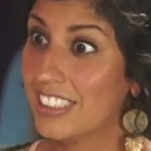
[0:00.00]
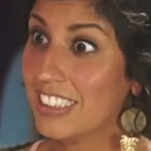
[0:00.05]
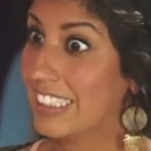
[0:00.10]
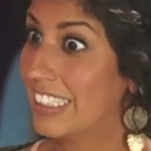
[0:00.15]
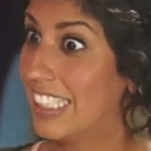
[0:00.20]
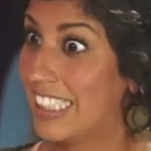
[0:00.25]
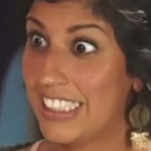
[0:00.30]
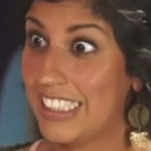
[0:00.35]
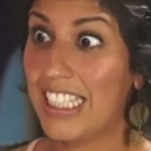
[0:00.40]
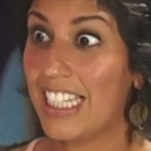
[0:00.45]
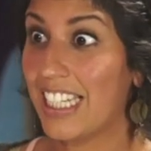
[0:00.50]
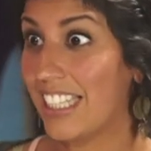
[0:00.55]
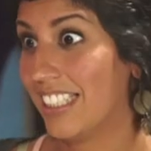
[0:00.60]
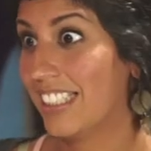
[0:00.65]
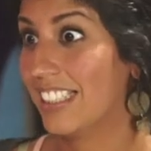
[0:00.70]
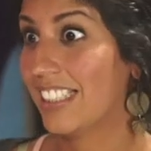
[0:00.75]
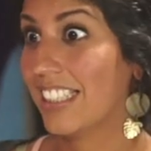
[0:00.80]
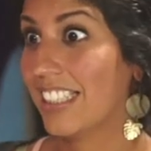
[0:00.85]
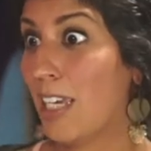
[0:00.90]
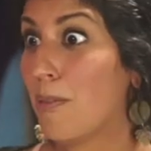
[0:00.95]
That's it.
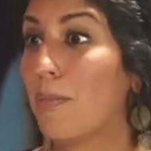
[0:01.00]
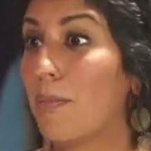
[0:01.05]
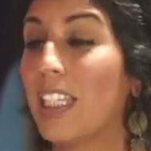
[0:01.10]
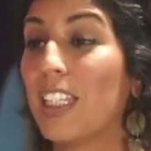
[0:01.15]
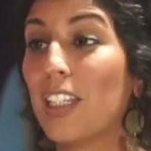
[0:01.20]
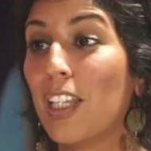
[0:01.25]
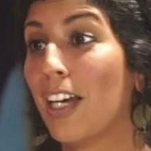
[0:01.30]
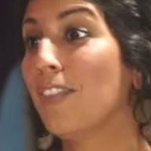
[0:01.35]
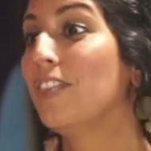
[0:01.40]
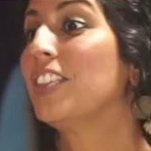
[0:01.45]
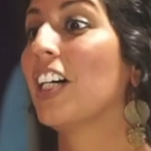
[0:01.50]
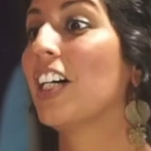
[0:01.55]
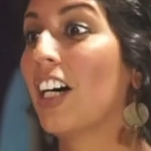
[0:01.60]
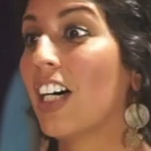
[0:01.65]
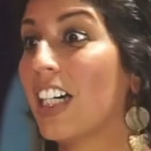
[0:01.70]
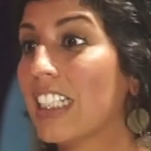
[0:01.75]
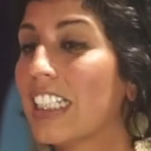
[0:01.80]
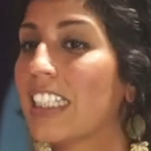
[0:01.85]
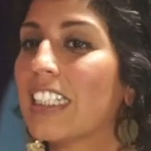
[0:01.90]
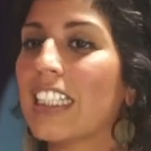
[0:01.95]
And be loved
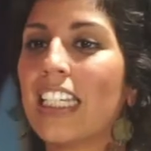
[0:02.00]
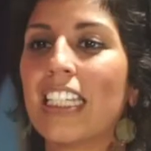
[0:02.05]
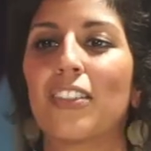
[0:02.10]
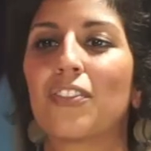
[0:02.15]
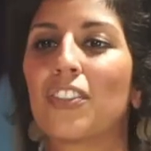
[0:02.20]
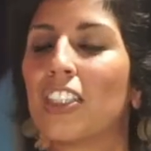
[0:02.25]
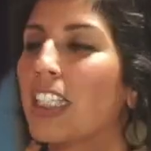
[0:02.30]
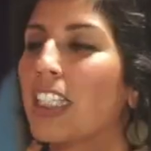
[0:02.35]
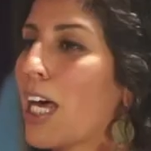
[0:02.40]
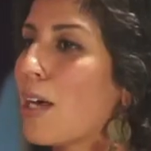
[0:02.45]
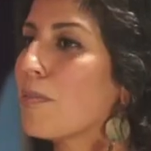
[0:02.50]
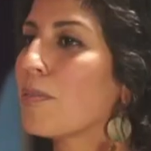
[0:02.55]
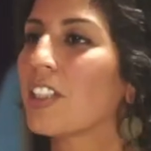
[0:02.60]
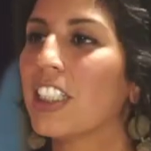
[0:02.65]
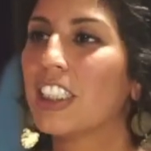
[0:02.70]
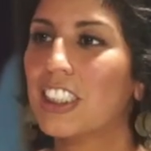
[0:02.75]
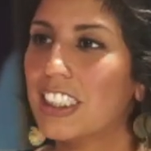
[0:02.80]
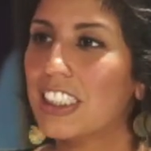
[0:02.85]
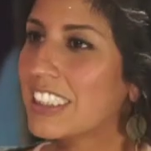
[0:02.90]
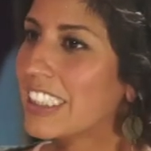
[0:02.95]
on. And then if
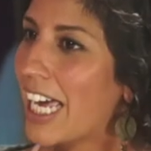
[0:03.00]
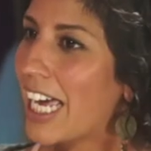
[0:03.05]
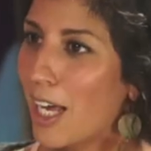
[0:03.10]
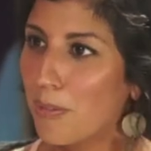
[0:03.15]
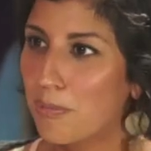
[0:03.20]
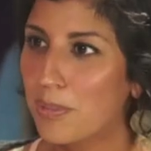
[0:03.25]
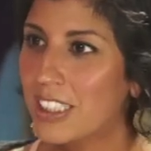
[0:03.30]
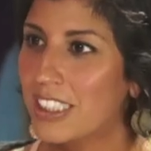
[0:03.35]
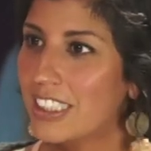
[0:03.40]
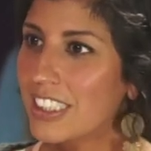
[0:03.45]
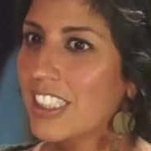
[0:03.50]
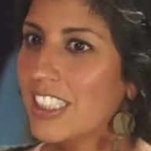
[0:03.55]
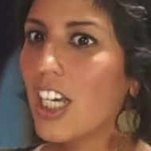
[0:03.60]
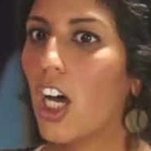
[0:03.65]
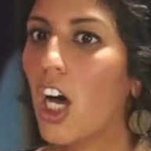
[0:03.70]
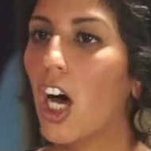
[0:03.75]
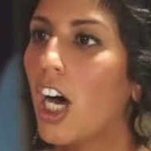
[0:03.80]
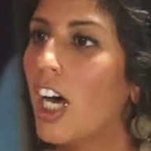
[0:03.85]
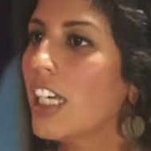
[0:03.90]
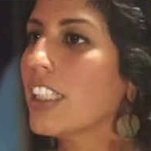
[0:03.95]
collaborations happen,
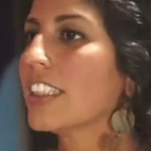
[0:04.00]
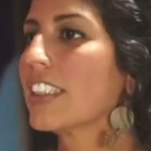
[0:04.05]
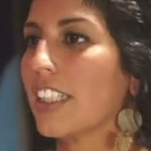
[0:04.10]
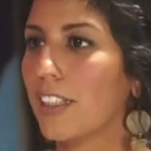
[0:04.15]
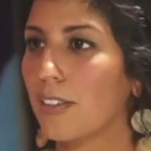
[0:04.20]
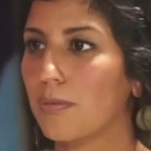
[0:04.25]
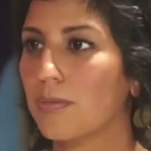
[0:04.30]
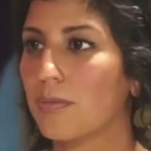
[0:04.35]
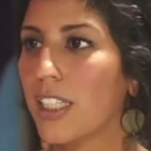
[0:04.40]
awesome.